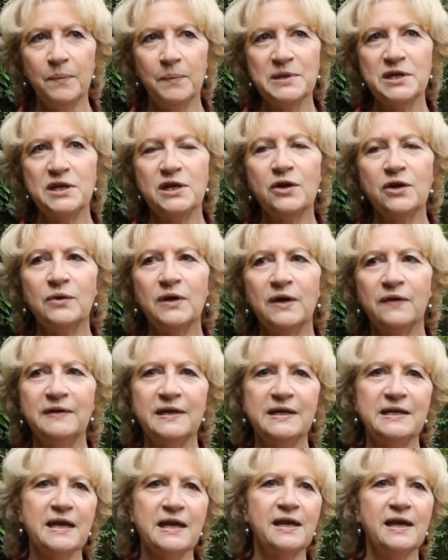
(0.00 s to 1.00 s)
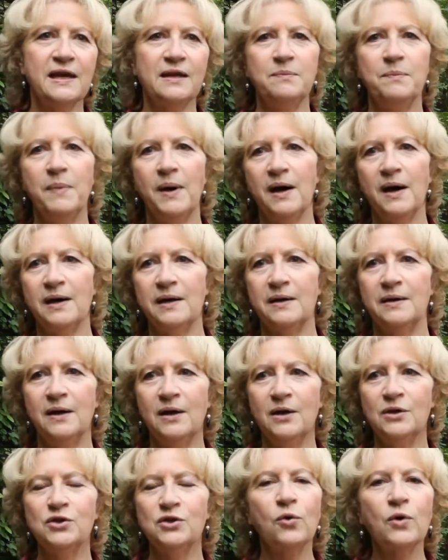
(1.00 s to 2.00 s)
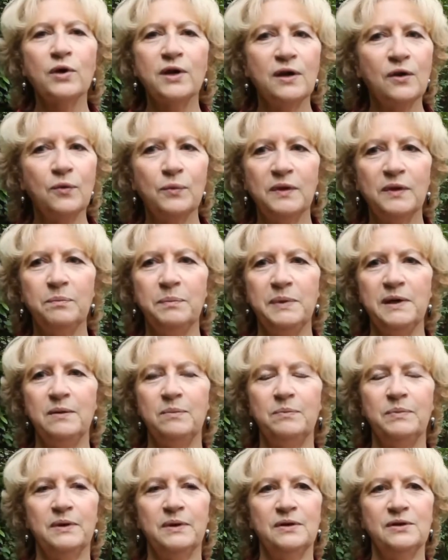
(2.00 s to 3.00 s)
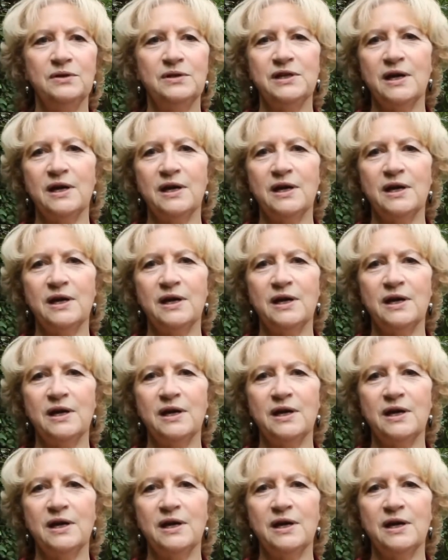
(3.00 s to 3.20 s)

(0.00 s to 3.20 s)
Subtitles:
material that I get by talking with people,